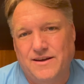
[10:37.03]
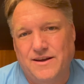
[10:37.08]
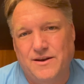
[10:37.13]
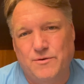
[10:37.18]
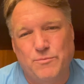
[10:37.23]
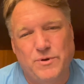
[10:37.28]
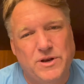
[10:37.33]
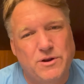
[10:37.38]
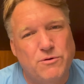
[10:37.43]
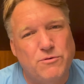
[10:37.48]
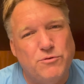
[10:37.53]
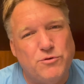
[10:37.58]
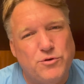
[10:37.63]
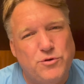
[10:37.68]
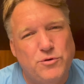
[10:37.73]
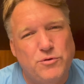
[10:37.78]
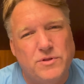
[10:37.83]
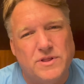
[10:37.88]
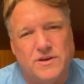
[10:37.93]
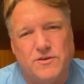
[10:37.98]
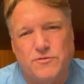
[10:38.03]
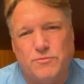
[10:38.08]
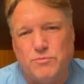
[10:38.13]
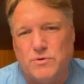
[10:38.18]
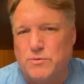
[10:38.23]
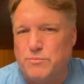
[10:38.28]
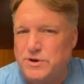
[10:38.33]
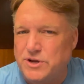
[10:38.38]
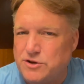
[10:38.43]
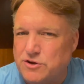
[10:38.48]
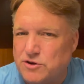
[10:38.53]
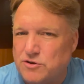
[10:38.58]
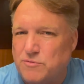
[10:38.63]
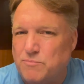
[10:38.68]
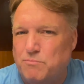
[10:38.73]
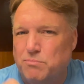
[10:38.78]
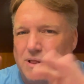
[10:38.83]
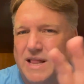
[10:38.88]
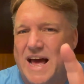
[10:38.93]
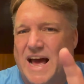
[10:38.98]
And we don't do this where we
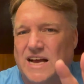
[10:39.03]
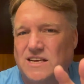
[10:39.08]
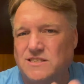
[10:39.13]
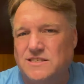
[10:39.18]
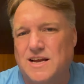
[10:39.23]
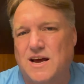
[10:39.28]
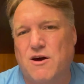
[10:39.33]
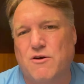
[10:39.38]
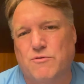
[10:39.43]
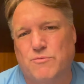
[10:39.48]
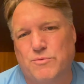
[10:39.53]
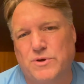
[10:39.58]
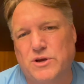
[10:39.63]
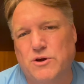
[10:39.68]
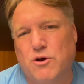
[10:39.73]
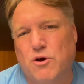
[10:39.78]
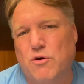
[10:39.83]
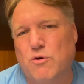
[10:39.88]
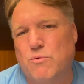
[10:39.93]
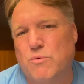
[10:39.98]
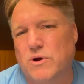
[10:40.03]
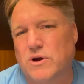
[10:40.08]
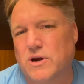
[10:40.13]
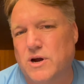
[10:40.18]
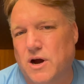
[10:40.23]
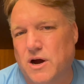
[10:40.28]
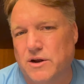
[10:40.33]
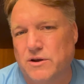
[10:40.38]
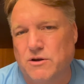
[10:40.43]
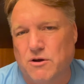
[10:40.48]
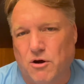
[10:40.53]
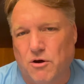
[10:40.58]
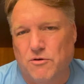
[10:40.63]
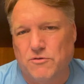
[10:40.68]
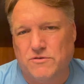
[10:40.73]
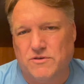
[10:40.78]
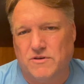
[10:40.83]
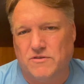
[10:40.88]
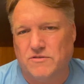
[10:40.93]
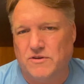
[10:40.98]
just blast out. We go where God
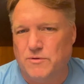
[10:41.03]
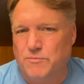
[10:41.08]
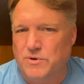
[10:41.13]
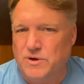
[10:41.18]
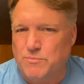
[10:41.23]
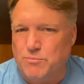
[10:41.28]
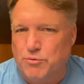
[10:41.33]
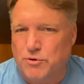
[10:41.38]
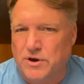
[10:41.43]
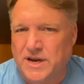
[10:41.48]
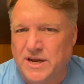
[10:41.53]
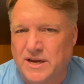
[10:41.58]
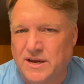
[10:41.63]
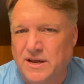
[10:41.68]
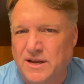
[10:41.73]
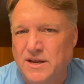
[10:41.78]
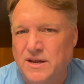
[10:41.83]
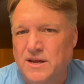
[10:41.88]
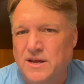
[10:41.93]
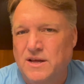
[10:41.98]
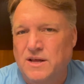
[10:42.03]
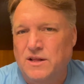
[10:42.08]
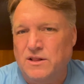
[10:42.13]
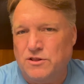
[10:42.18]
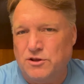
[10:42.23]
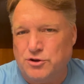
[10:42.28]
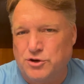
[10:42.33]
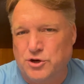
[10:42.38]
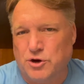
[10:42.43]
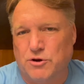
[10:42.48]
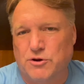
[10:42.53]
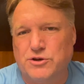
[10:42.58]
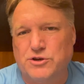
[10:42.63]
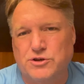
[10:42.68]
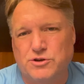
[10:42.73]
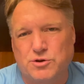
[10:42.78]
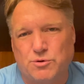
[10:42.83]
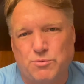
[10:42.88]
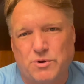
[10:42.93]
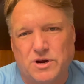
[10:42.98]
calls us, and we bring the
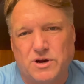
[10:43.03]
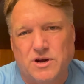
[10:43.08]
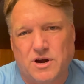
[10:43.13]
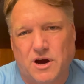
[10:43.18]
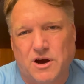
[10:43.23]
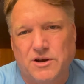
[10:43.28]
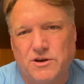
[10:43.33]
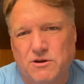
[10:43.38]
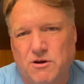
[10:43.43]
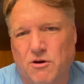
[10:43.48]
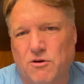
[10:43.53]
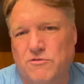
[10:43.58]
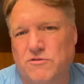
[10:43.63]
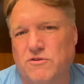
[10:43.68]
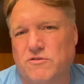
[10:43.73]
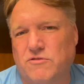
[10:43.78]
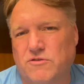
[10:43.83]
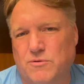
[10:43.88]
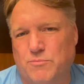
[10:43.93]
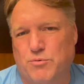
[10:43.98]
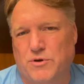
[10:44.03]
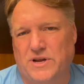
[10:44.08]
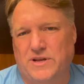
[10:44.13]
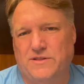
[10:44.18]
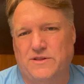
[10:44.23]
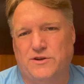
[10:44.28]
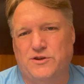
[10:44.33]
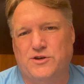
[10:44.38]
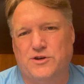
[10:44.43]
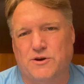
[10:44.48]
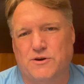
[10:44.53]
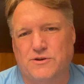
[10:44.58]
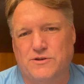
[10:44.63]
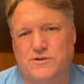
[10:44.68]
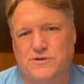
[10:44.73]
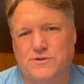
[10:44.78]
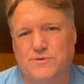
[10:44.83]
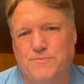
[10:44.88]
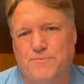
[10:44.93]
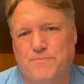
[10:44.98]
church to where God calls us to bring the church.